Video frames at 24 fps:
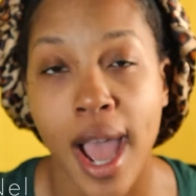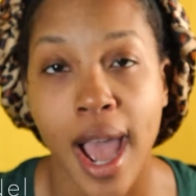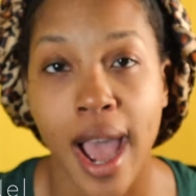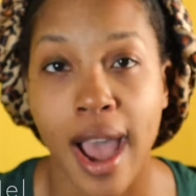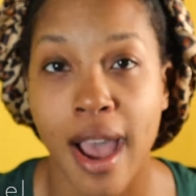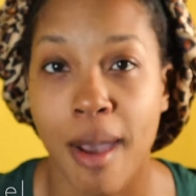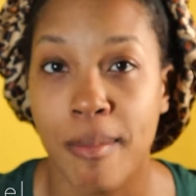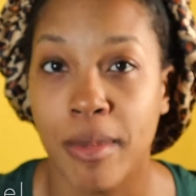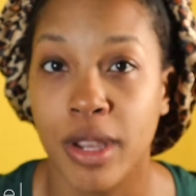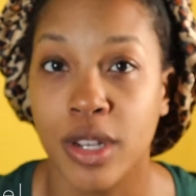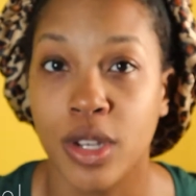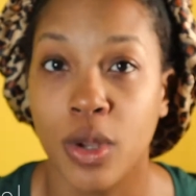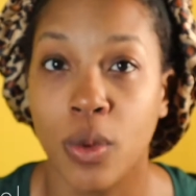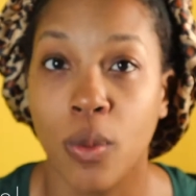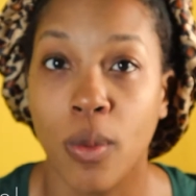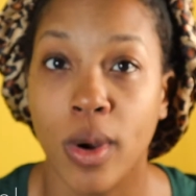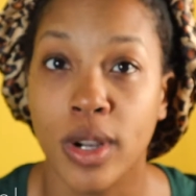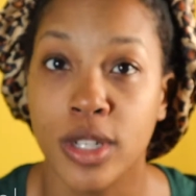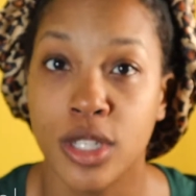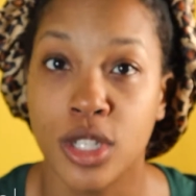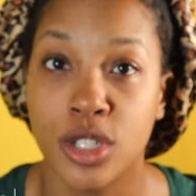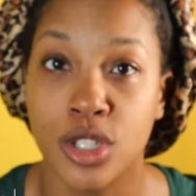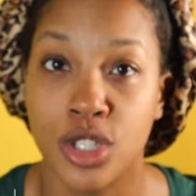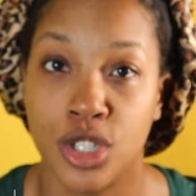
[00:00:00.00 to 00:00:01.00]
and you
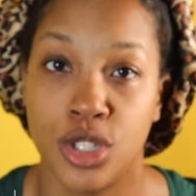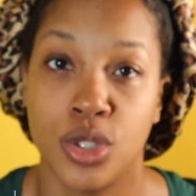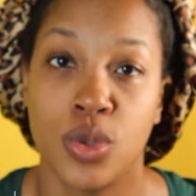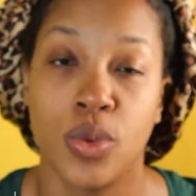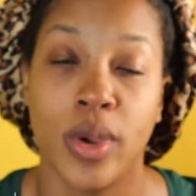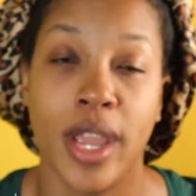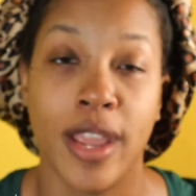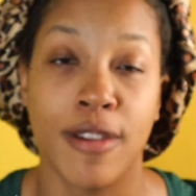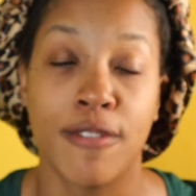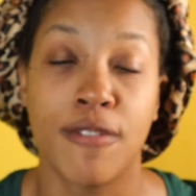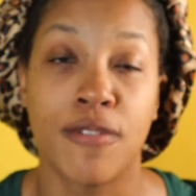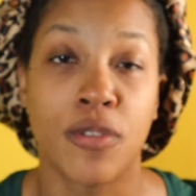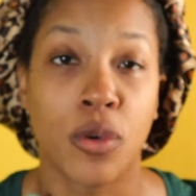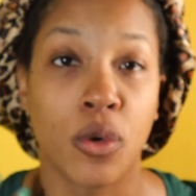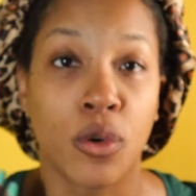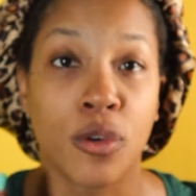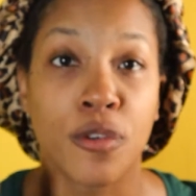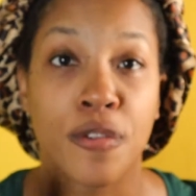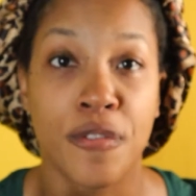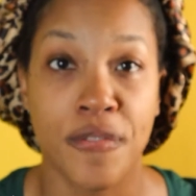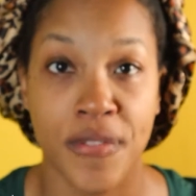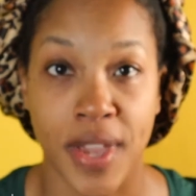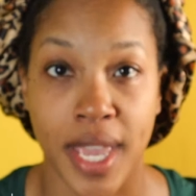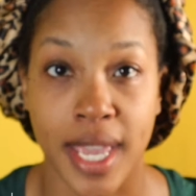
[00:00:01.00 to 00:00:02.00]
want to do a
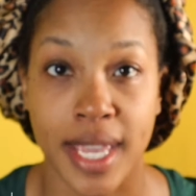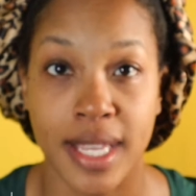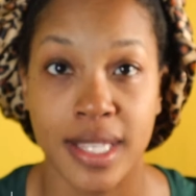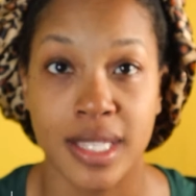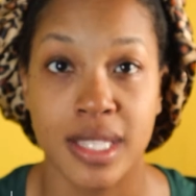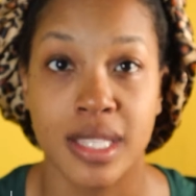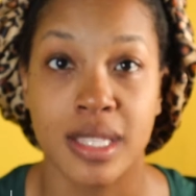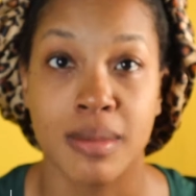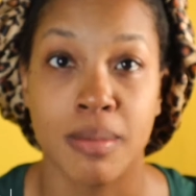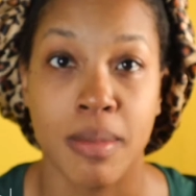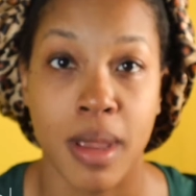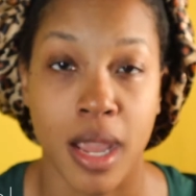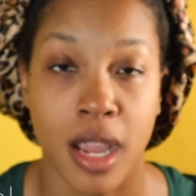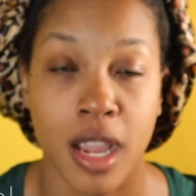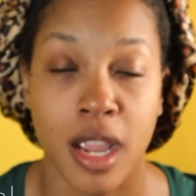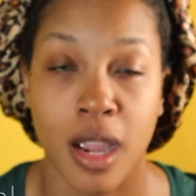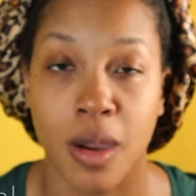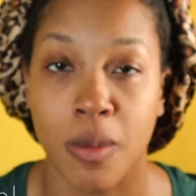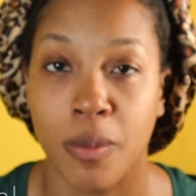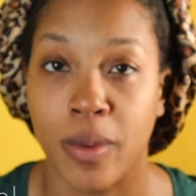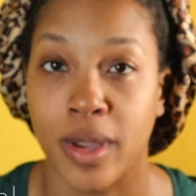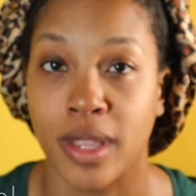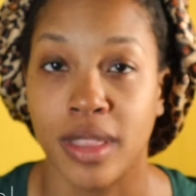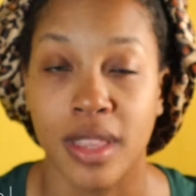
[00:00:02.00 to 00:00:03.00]
full face
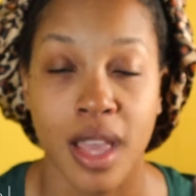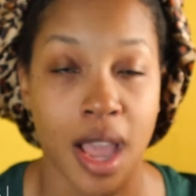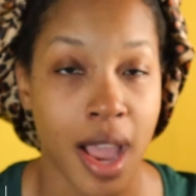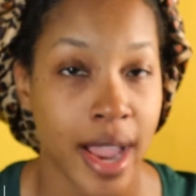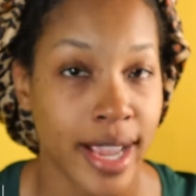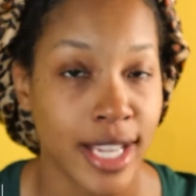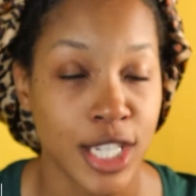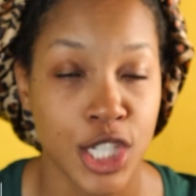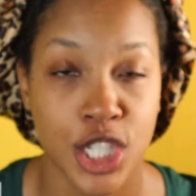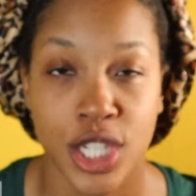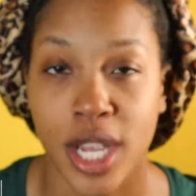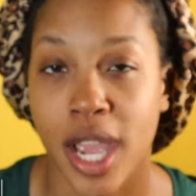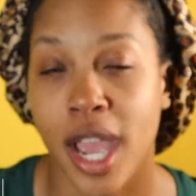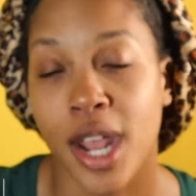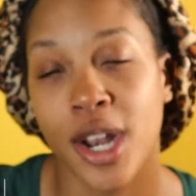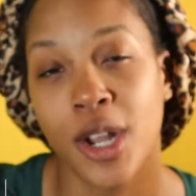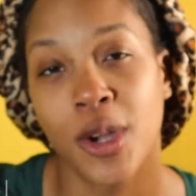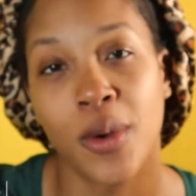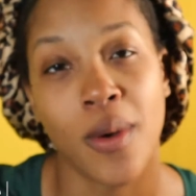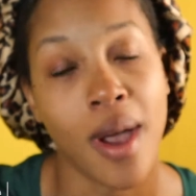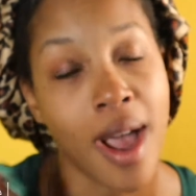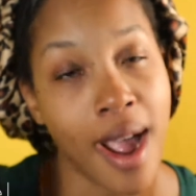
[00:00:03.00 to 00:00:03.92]
makeup with eyeshadow,